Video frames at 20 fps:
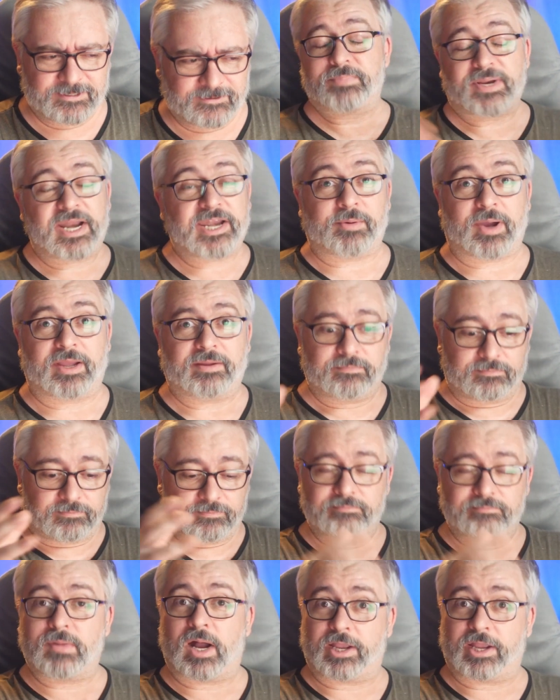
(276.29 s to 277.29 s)
But anyway,
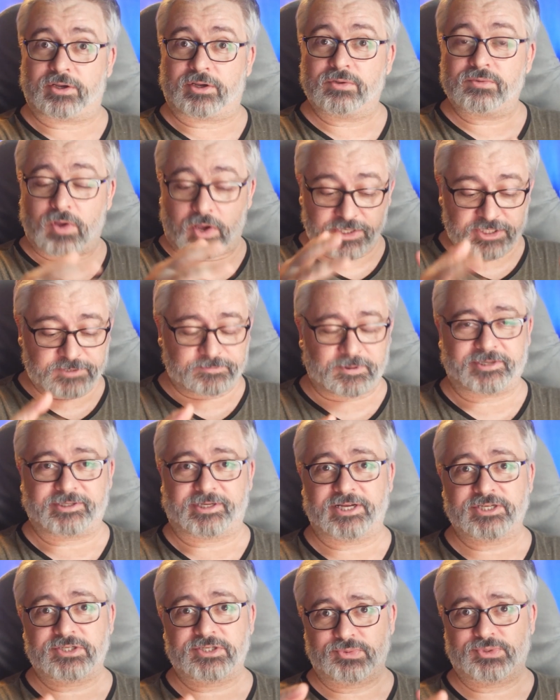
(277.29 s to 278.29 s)
Michael on his
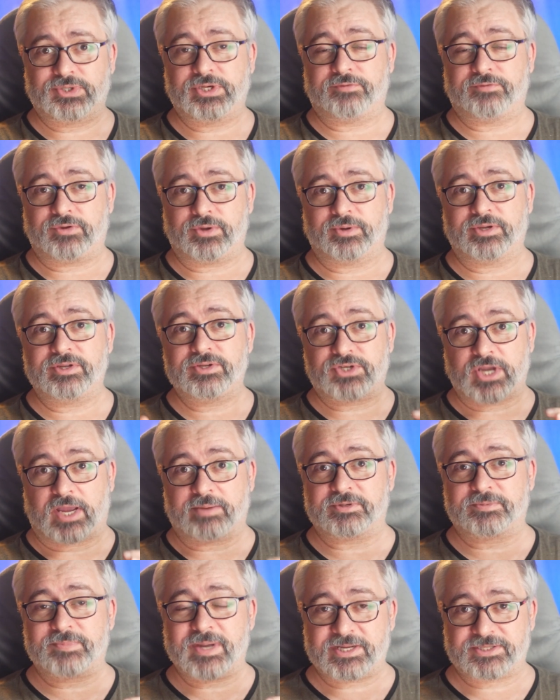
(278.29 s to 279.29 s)
podcast was interviewing
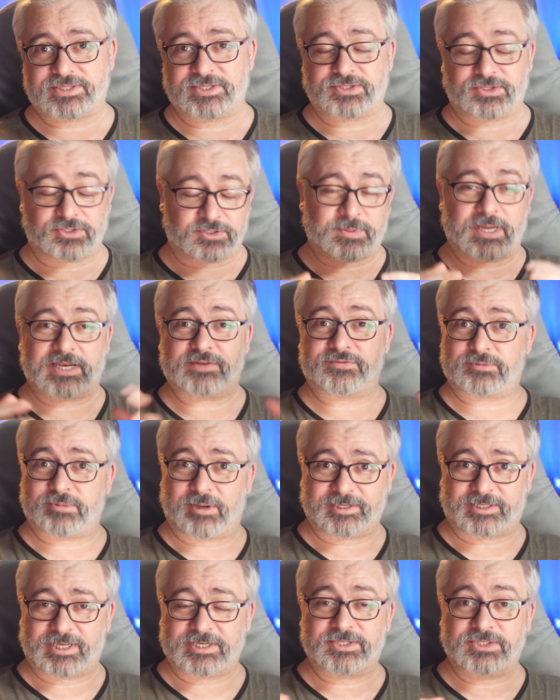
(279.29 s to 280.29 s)
James Marsters, because part of his
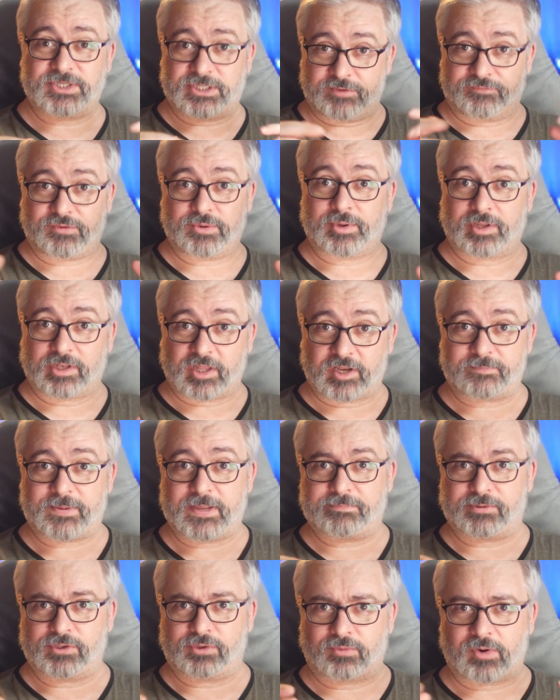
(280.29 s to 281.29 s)
podcast is interviewing a lot of
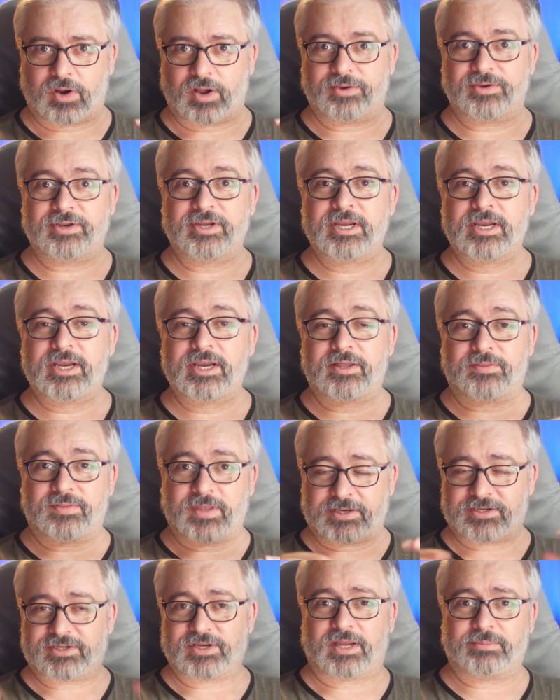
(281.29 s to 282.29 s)
people who are on
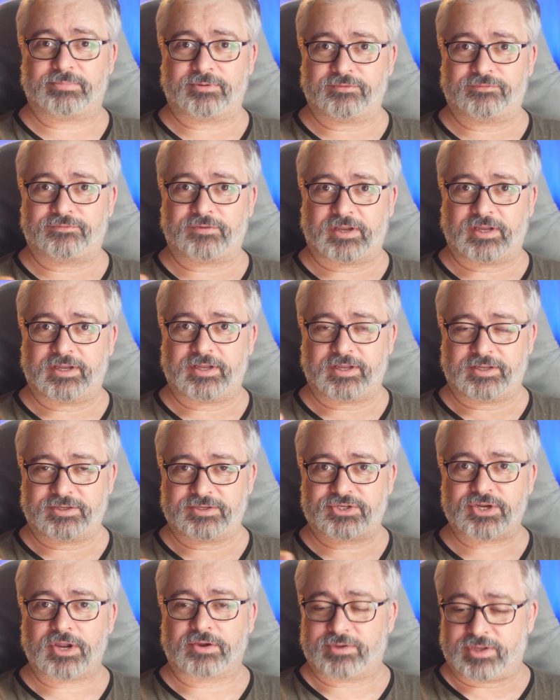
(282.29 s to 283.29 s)
that type of
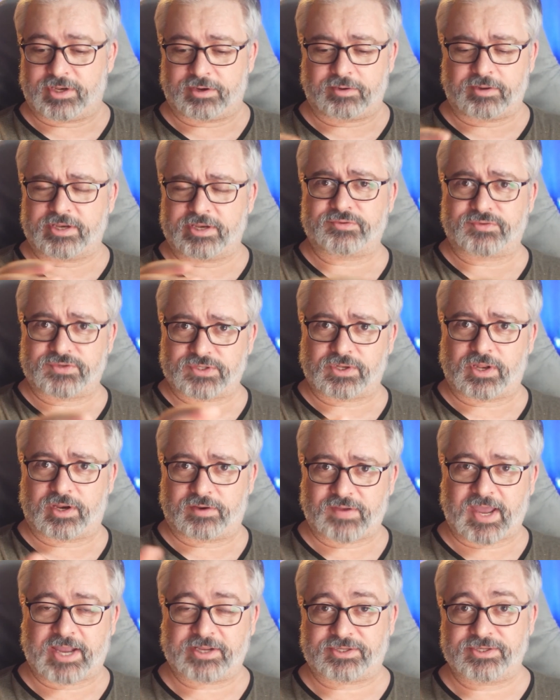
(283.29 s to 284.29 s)
show. You know, he interviews a lot
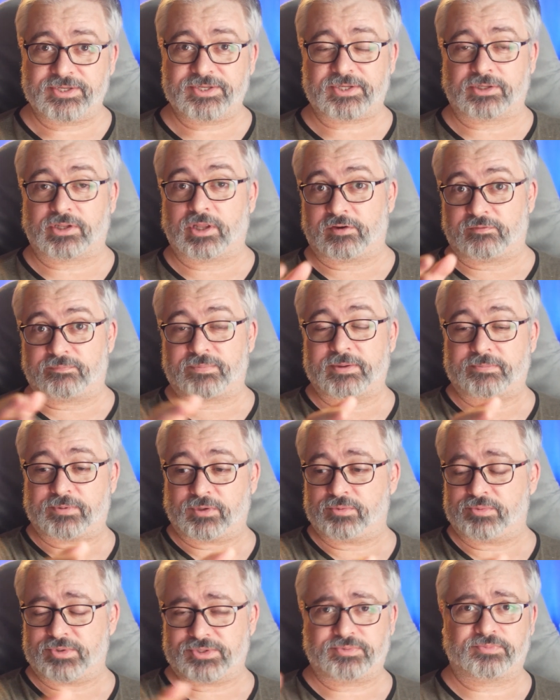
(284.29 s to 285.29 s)
of actors, a lot of
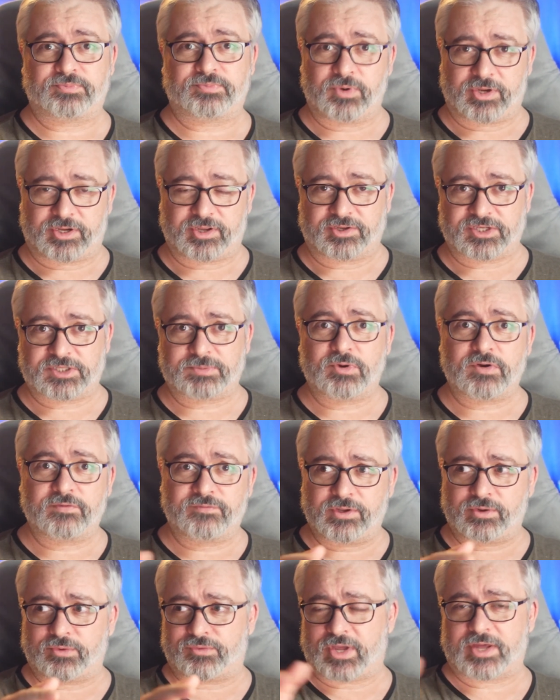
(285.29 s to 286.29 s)
people who was working on
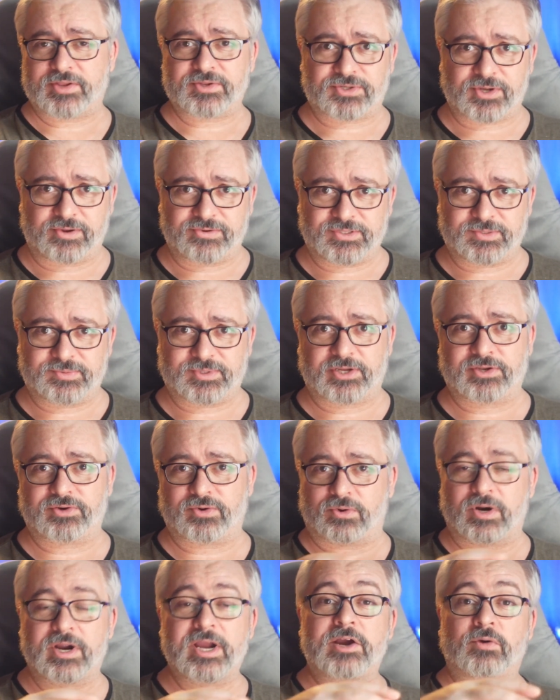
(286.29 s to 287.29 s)
Smallville or the other shows he was on,
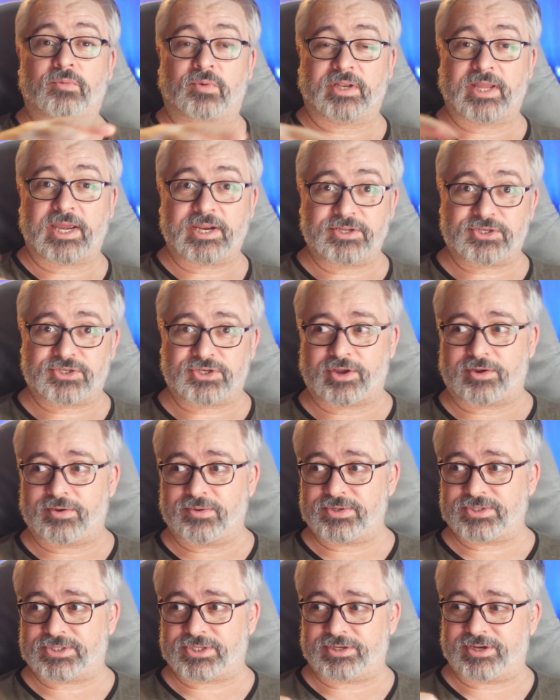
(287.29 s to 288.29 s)
or related
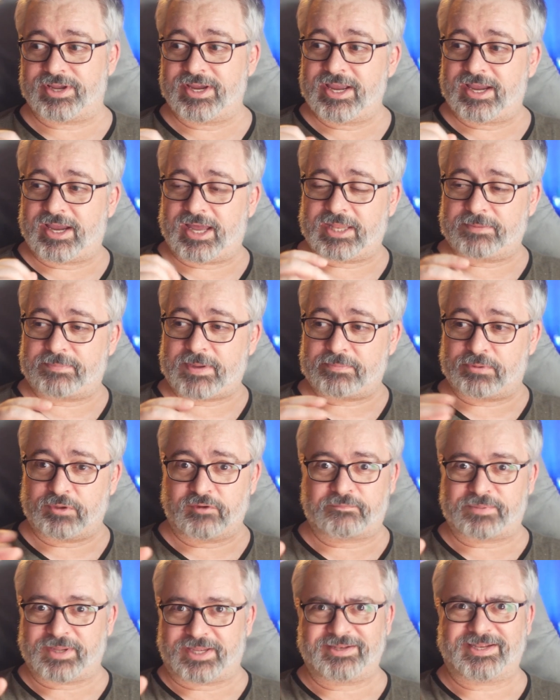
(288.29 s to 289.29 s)
shows, and other people
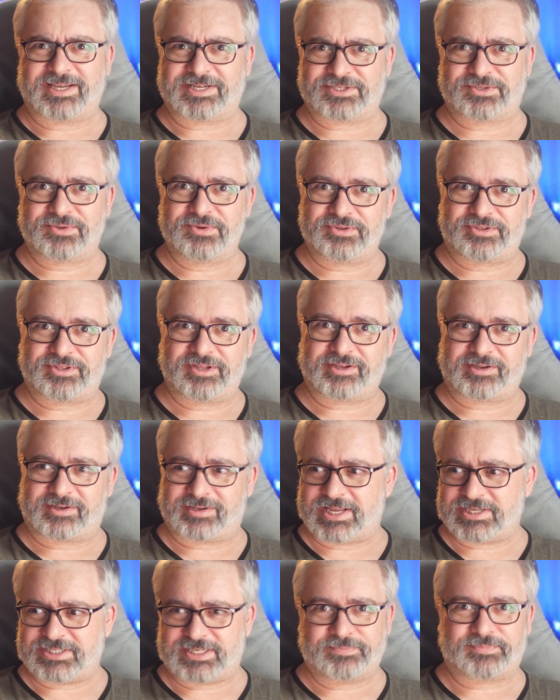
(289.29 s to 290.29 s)
who've played Lex Luthor,
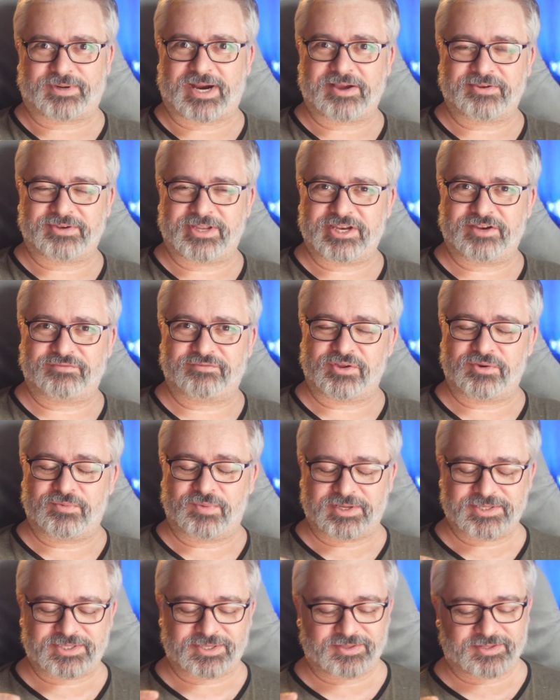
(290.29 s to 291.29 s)
Clancy Brown, he interviewed
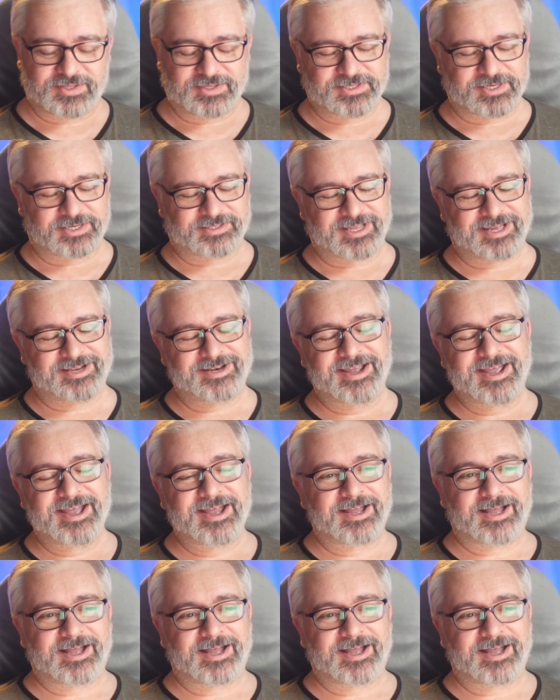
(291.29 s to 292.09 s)
once, and things like that.